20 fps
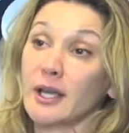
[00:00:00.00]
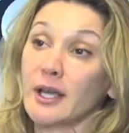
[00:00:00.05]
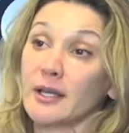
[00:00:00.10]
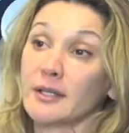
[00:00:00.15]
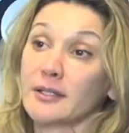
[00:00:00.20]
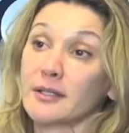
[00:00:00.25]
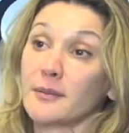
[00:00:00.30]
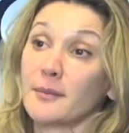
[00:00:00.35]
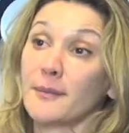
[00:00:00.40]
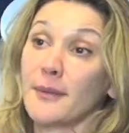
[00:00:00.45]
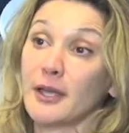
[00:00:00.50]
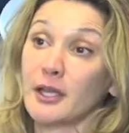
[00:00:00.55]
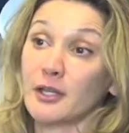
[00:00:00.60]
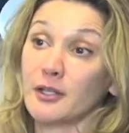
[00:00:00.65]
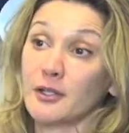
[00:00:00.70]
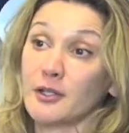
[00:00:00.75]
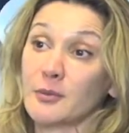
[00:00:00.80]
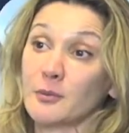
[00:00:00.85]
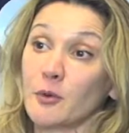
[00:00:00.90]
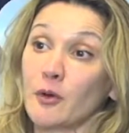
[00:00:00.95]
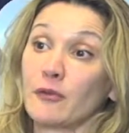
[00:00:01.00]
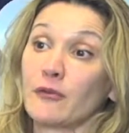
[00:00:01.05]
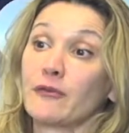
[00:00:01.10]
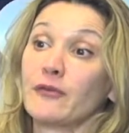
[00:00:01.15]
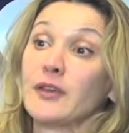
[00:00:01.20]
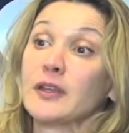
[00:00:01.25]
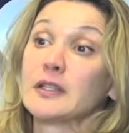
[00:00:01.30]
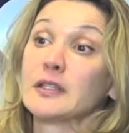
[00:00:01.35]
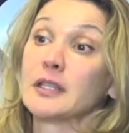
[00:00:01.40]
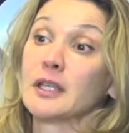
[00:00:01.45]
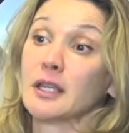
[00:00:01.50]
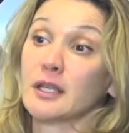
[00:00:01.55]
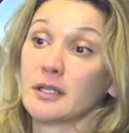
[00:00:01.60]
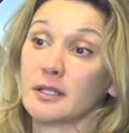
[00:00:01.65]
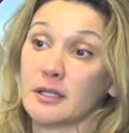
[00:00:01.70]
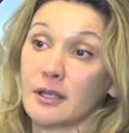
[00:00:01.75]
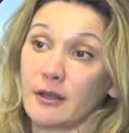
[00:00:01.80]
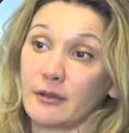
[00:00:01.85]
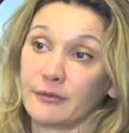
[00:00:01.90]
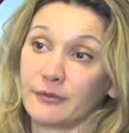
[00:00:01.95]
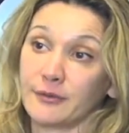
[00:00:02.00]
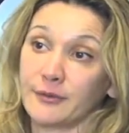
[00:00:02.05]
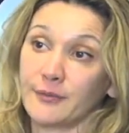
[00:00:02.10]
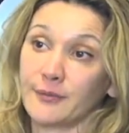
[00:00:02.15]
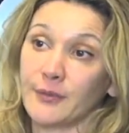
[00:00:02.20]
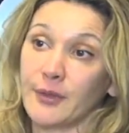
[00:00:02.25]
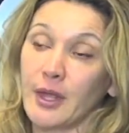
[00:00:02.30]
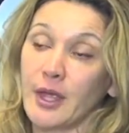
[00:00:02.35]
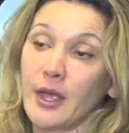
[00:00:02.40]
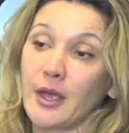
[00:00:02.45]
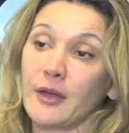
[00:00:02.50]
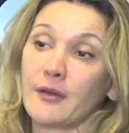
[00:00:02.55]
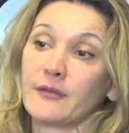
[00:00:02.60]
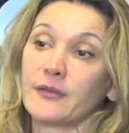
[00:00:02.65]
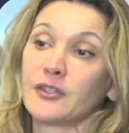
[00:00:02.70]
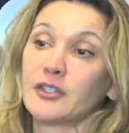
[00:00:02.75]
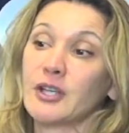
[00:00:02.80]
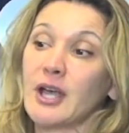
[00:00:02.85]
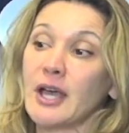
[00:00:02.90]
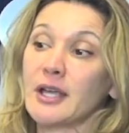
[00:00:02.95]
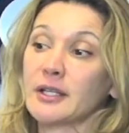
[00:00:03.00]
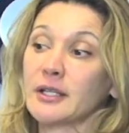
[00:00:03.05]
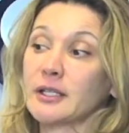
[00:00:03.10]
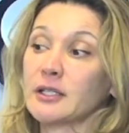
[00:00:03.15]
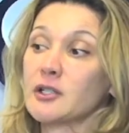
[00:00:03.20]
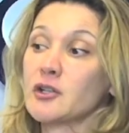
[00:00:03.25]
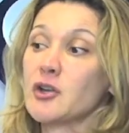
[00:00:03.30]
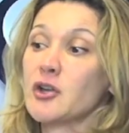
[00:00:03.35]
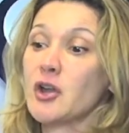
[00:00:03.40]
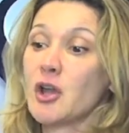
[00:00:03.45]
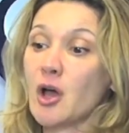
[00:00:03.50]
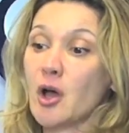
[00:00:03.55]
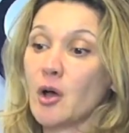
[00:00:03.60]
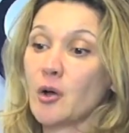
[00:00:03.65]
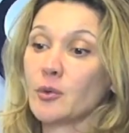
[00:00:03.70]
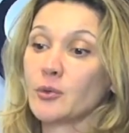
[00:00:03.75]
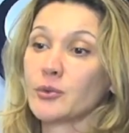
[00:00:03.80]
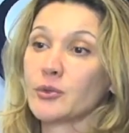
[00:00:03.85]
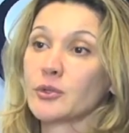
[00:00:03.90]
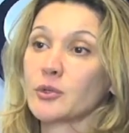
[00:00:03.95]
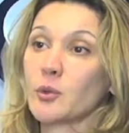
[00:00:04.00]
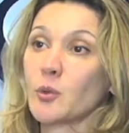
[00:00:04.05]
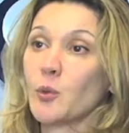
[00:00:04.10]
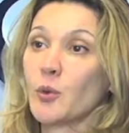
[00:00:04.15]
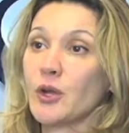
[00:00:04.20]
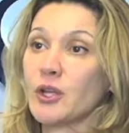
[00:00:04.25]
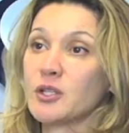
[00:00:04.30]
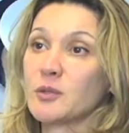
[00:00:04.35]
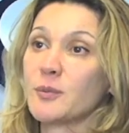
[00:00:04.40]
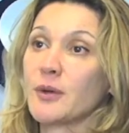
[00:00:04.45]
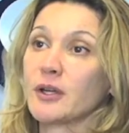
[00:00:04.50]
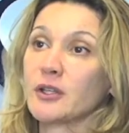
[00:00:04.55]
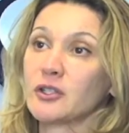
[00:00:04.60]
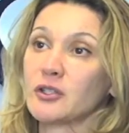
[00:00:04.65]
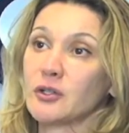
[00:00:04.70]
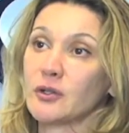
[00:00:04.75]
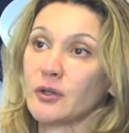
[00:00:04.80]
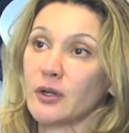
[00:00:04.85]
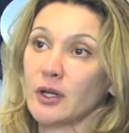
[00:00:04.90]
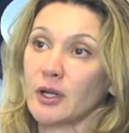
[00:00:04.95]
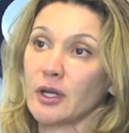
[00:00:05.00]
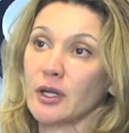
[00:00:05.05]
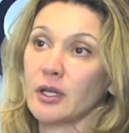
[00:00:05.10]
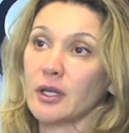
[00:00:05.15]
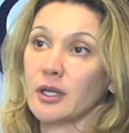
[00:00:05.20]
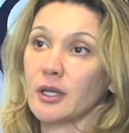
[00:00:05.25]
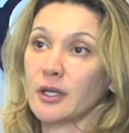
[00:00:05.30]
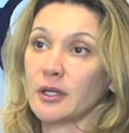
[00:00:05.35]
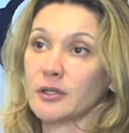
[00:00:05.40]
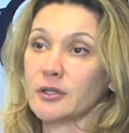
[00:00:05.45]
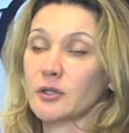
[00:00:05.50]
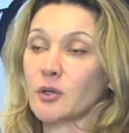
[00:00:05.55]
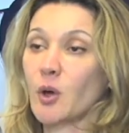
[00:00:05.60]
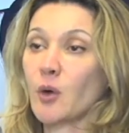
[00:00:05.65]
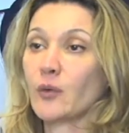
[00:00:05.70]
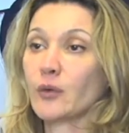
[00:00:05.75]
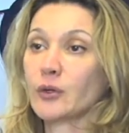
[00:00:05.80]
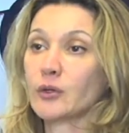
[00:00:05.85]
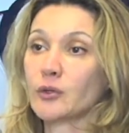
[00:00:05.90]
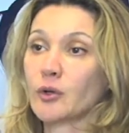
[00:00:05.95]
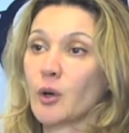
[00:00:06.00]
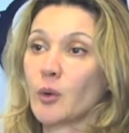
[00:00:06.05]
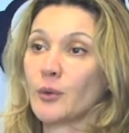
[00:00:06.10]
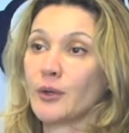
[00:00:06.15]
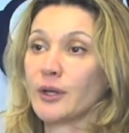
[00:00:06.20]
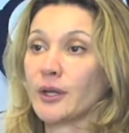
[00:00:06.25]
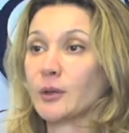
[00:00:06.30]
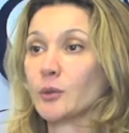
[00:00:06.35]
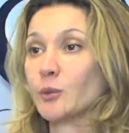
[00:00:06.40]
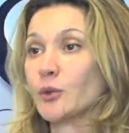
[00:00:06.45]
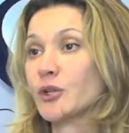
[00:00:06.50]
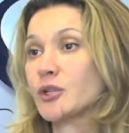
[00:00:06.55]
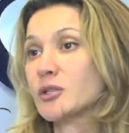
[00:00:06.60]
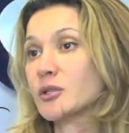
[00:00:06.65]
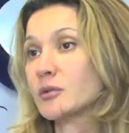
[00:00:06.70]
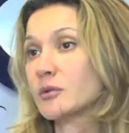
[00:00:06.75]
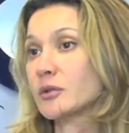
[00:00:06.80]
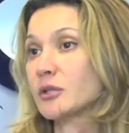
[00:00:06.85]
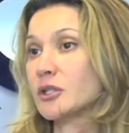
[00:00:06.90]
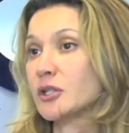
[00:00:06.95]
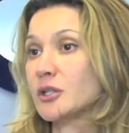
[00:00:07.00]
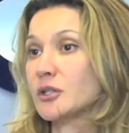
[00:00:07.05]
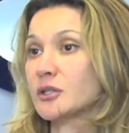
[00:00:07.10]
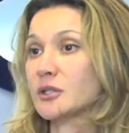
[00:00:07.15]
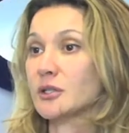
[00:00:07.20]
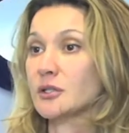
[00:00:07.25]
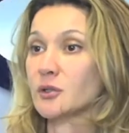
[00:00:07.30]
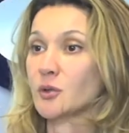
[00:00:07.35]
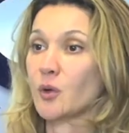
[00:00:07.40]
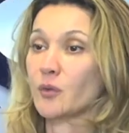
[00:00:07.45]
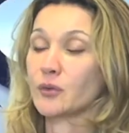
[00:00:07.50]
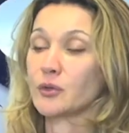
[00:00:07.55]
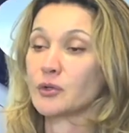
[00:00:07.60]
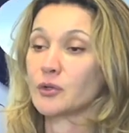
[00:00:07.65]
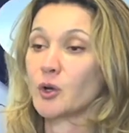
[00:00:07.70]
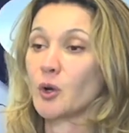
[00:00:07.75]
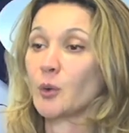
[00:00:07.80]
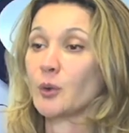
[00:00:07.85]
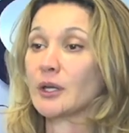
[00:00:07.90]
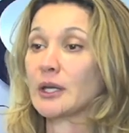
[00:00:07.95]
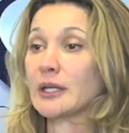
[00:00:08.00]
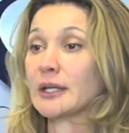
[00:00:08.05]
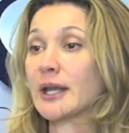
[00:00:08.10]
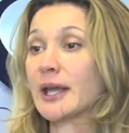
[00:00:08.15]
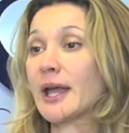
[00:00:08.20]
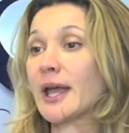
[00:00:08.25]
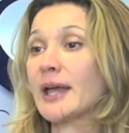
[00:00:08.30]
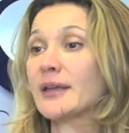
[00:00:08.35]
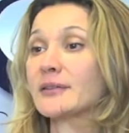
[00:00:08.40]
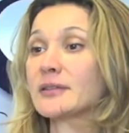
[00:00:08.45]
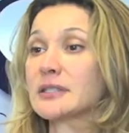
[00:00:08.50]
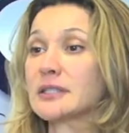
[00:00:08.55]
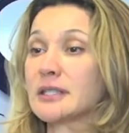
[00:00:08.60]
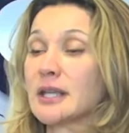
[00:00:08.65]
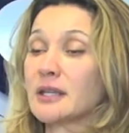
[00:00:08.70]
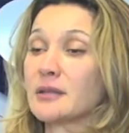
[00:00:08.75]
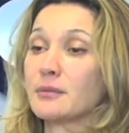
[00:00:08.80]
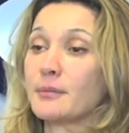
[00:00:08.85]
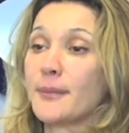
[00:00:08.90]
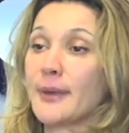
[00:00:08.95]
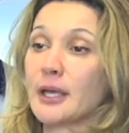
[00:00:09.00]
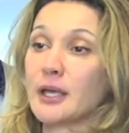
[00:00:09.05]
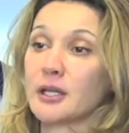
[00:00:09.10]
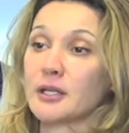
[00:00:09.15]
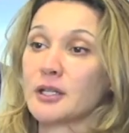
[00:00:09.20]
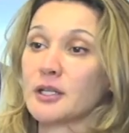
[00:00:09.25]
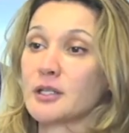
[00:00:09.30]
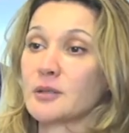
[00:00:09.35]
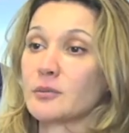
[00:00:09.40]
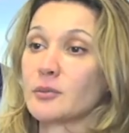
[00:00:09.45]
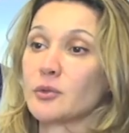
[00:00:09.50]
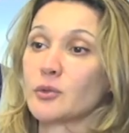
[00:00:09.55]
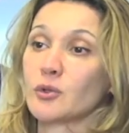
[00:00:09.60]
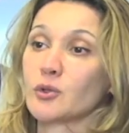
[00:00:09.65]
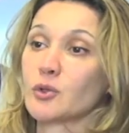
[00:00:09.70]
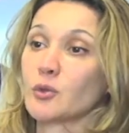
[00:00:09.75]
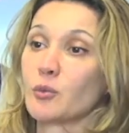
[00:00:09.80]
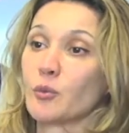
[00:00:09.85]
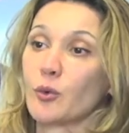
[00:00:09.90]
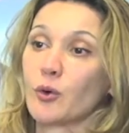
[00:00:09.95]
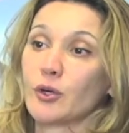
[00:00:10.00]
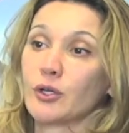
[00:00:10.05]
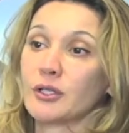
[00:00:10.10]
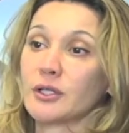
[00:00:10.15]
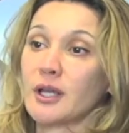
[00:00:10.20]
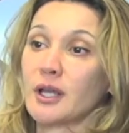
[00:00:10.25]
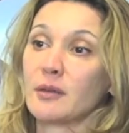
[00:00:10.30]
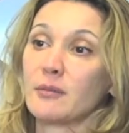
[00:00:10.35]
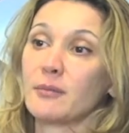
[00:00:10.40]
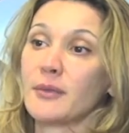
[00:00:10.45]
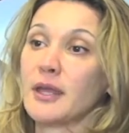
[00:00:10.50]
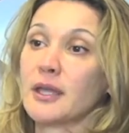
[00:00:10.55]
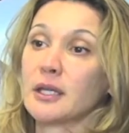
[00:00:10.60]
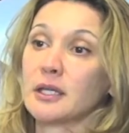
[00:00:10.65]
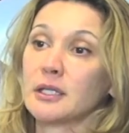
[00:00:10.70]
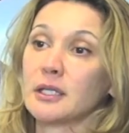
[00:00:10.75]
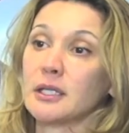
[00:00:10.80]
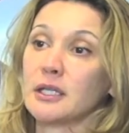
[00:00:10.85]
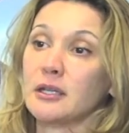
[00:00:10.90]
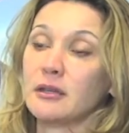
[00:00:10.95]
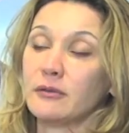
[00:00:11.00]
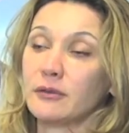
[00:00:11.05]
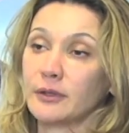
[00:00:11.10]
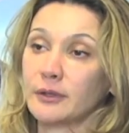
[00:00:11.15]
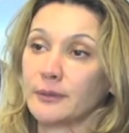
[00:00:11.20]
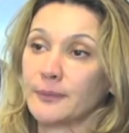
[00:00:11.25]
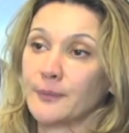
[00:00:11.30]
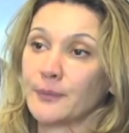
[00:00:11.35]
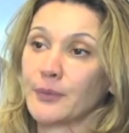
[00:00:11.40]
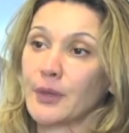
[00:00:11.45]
has the mechanism of fixing itself. Vagina knows which bacteria is overgrowing and which yeast is overgrowing and has that mechanism to support and make it even.